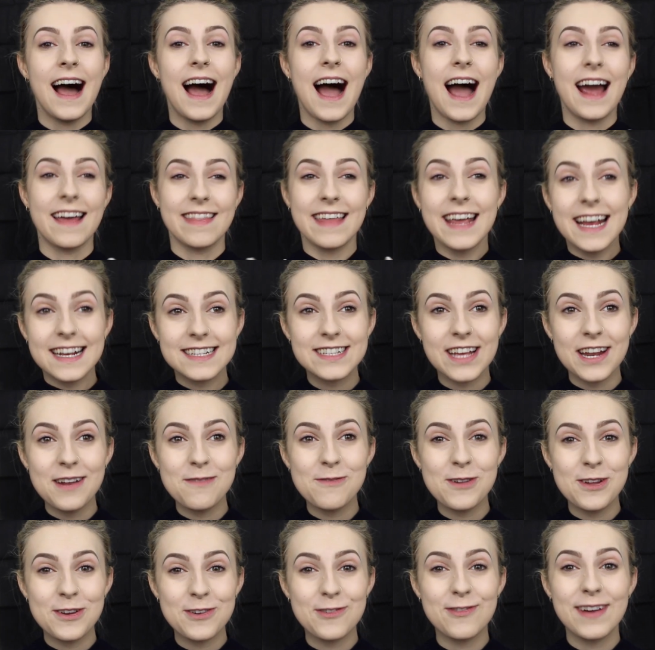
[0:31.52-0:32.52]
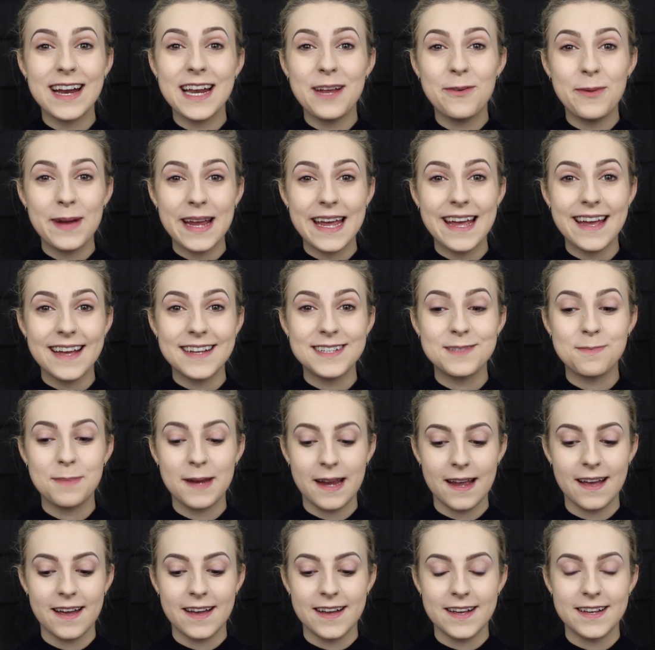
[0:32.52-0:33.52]
I think it's going to look really weird
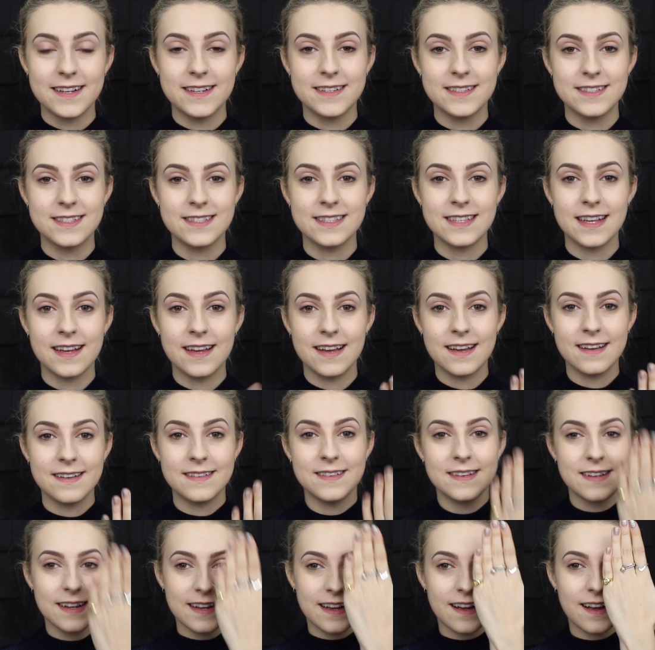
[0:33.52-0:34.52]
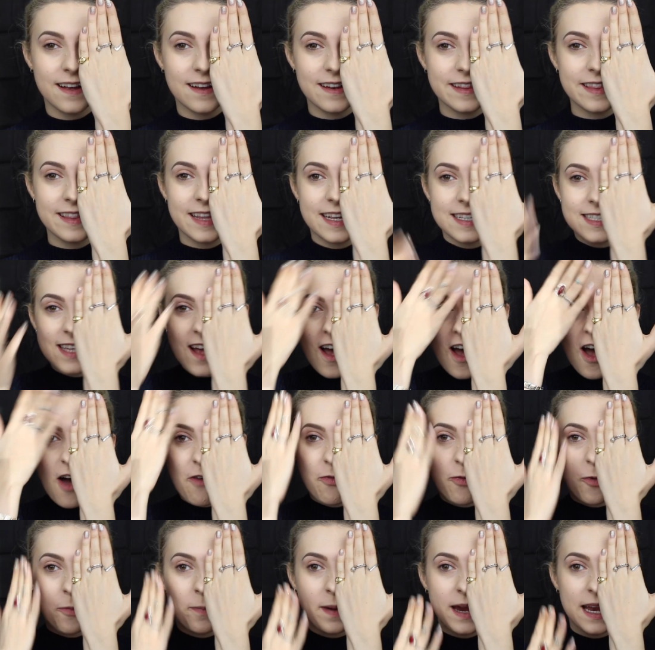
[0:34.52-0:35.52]
because this
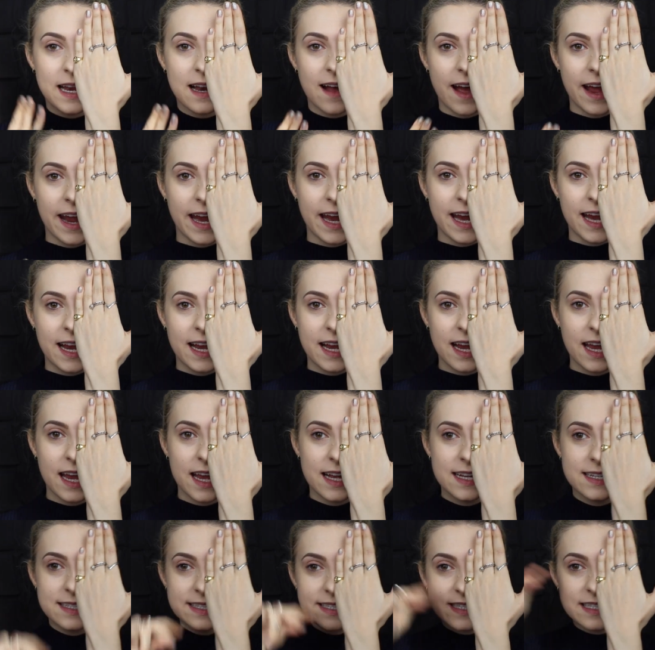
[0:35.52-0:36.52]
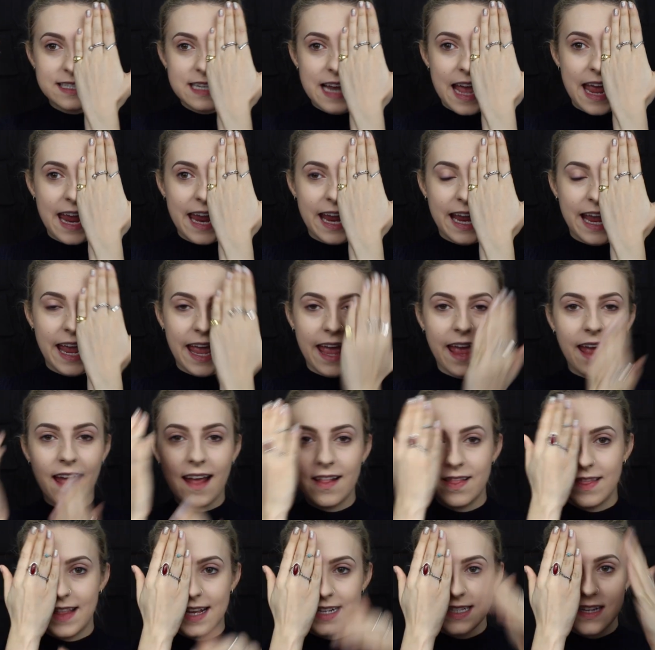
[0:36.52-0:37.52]
half will be like slaying it
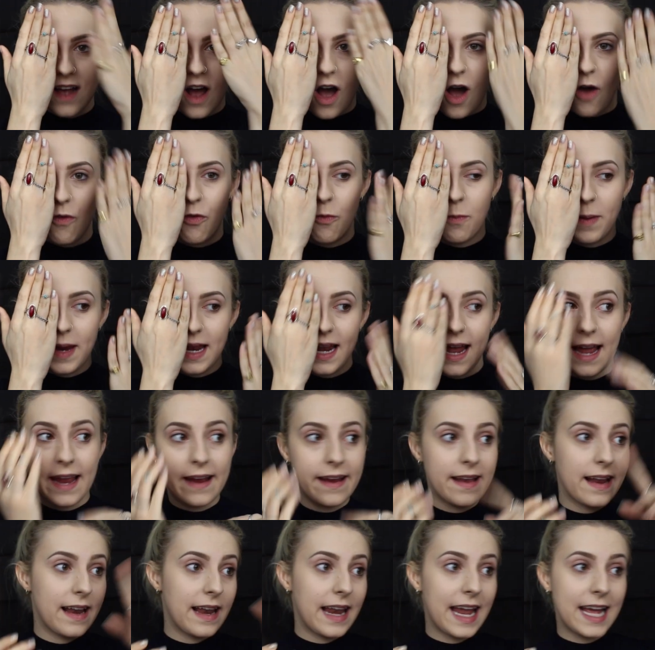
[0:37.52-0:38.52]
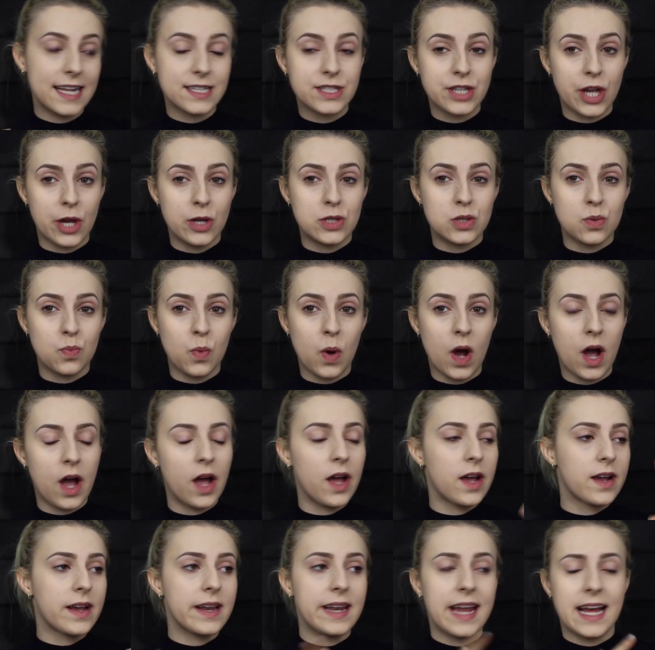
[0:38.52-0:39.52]
and this half will be like let's go to
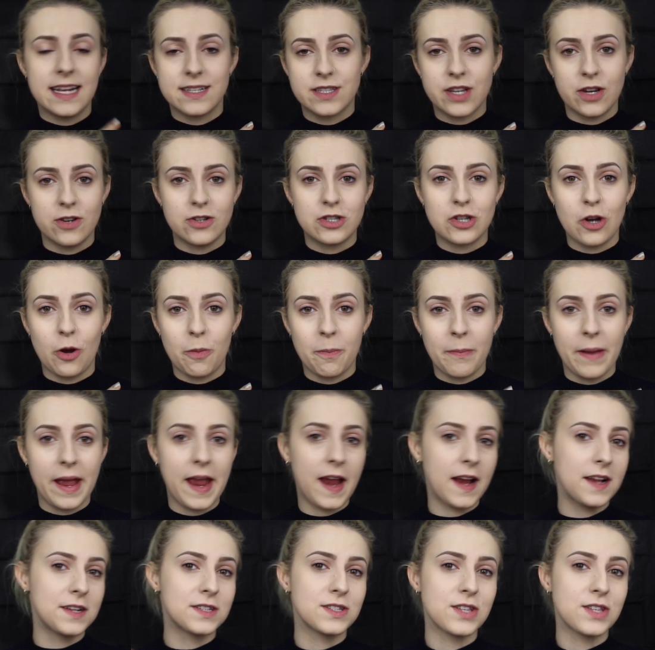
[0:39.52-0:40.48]
work, let's go shopping.